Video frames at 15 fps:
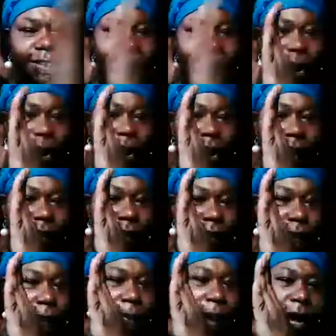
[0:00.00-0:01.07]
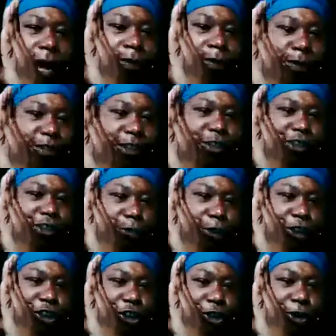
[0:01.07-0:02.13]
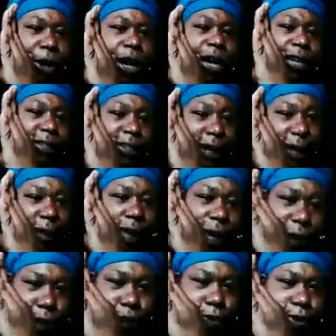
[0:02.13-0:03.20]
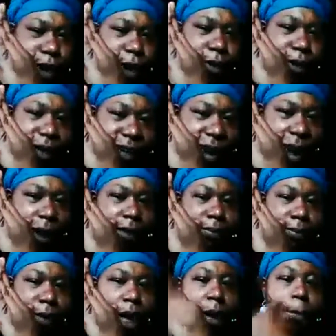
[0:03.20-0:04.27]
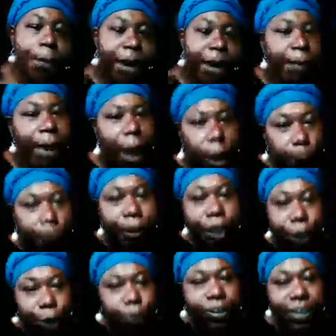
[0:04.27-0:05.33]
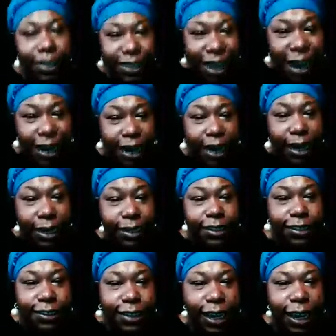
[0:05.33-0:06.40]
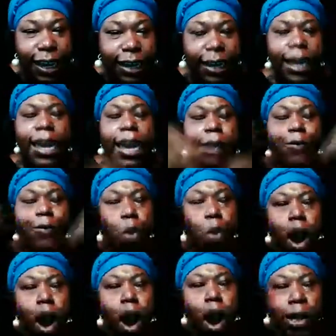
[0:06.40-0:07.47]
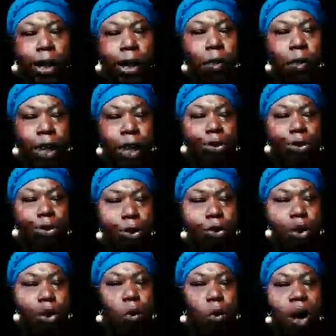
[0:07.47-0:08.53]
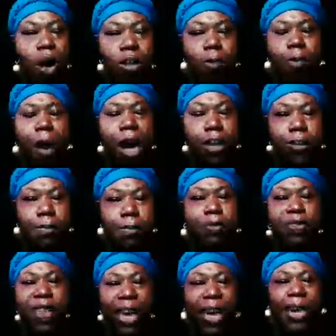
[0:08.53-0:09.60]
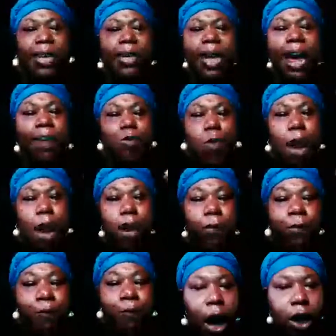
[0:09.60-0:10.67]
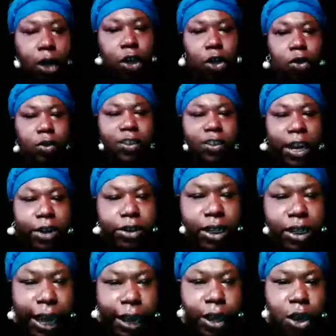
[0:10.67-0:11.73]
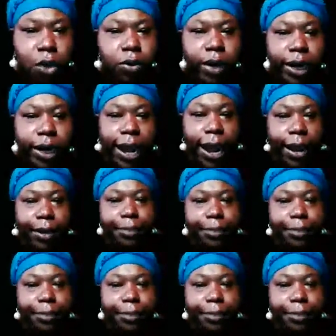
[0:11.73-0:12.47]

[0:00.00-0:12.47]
staying in this dumbass position with you instead of letting you go to debt. But I'm helping you today to understand, if you already went through the worst possible thing in life, why the fuck are you scared to let go to debt?